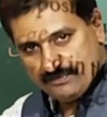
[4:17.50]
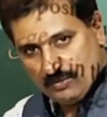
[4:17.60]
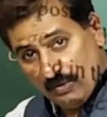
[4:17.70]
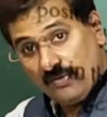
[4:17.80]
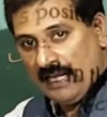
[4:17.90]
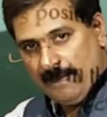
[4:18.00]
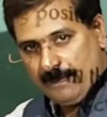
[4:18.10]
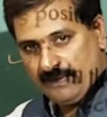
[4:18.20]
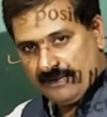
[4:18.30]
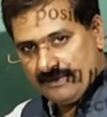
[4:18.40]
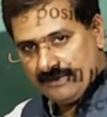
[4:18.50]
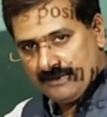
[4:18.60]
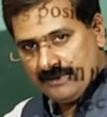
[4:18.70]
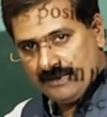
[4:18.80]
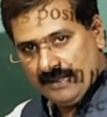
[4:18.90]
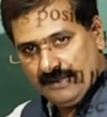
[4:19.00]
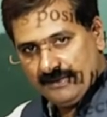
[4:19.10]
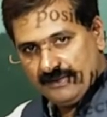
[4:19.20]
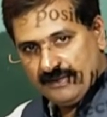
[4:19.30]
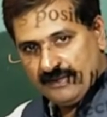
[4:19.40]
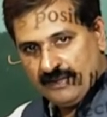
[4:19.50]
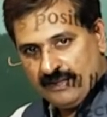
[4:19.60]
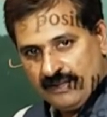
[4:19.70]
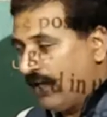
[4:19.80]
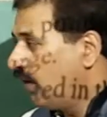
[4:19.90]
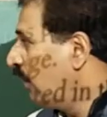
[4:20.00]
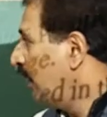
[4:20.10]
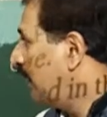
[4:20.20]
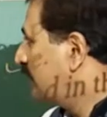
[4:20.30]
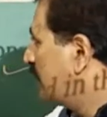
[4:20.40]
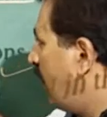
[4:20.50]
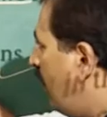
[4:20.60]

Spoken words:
What will happen, right? Now let's